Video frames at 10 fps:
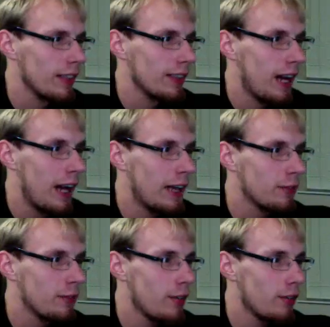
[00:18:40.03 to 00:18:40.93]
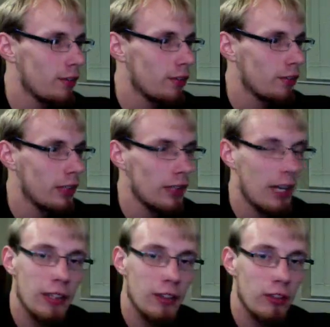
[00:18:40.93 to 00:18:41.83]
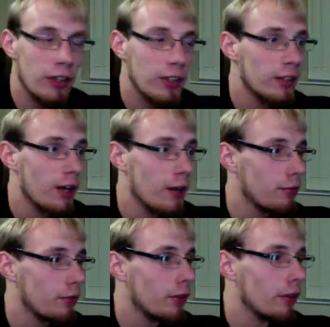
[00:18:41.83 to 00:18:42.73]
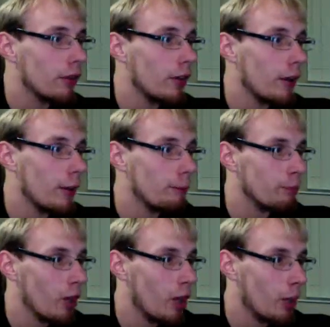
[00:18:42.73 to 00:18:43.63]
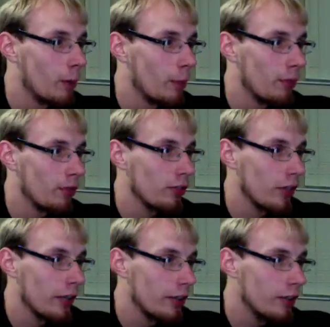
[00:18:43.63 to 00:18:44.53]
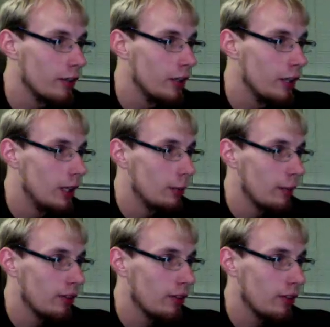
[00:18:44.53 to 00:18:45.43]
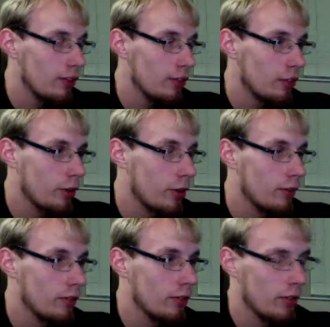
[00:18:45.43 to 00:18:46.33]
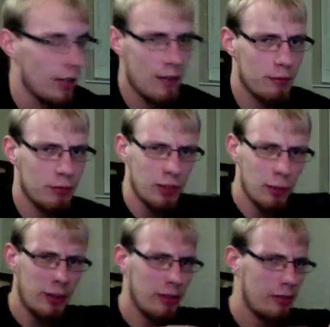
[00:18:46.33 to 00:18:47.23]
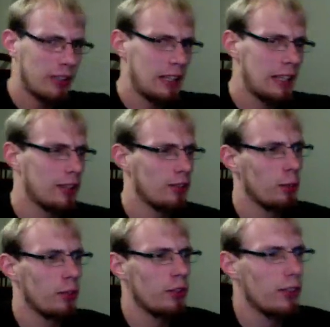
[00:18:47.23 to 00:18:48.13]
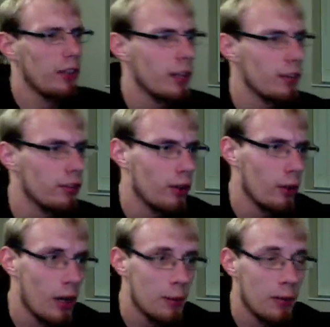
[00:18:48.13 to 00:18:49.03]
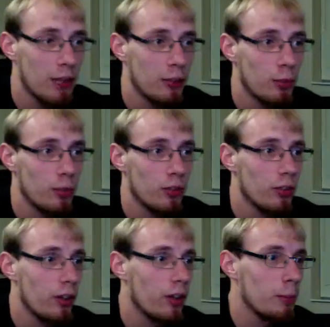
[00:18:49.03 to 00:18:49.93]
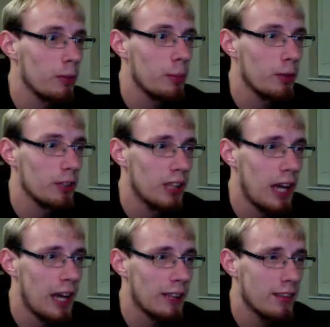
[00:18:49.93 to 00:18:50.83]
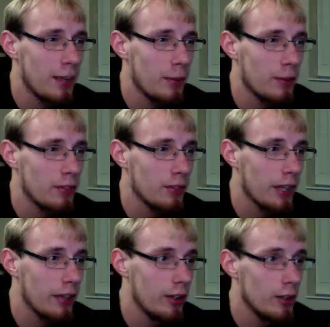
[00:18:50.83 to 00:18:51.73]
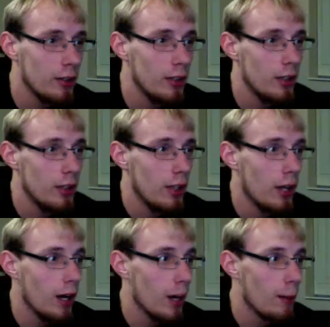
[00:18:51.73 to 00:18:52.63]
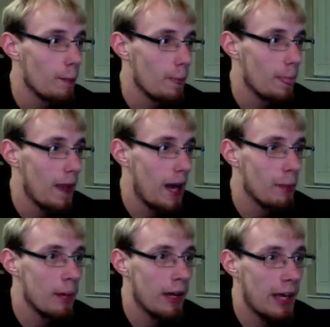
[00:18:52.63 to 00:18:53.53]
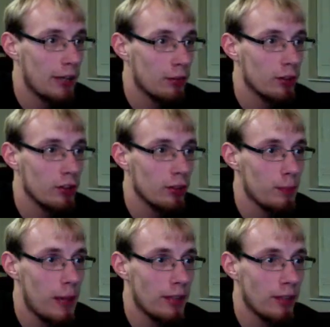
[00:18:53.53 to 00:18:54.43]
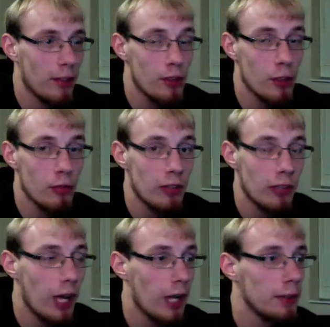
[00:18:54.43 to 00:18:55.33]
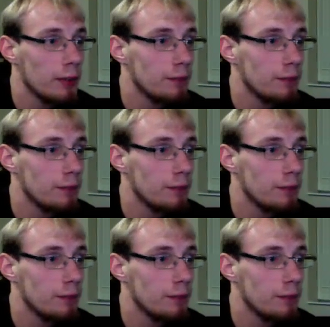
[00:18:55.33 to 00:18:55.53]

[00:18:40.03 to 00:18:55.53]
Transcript: kind of gave us a straight line, straight enough for our purposes later, because it is curved and it's going to have a little bit of a kink and twist in it, so I'm not too concerned. I'm going to put lines down this later. I might actually just paint on the UV line